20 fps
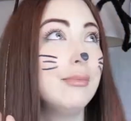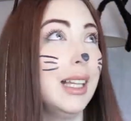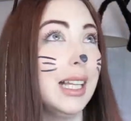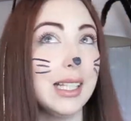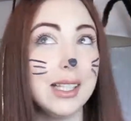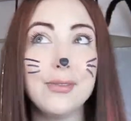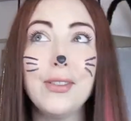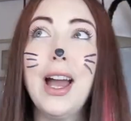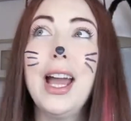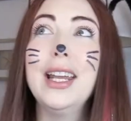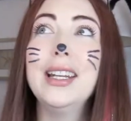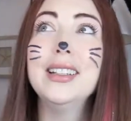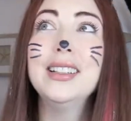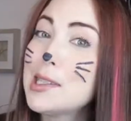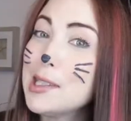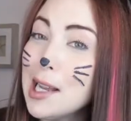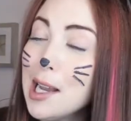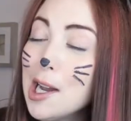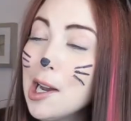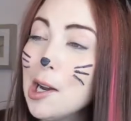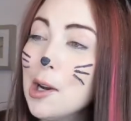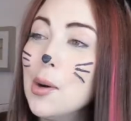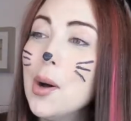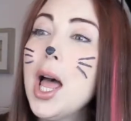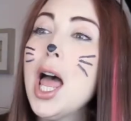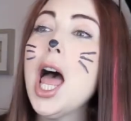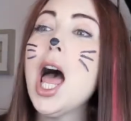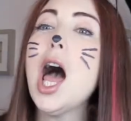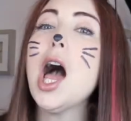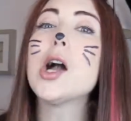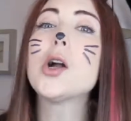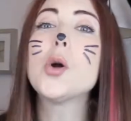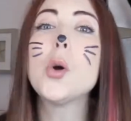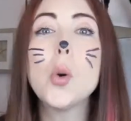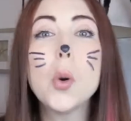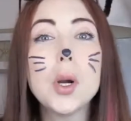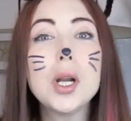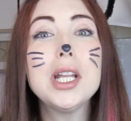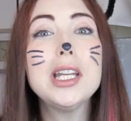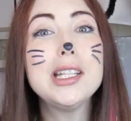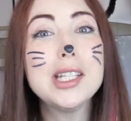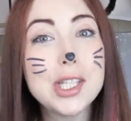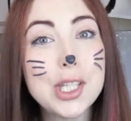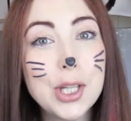That's fine. So, according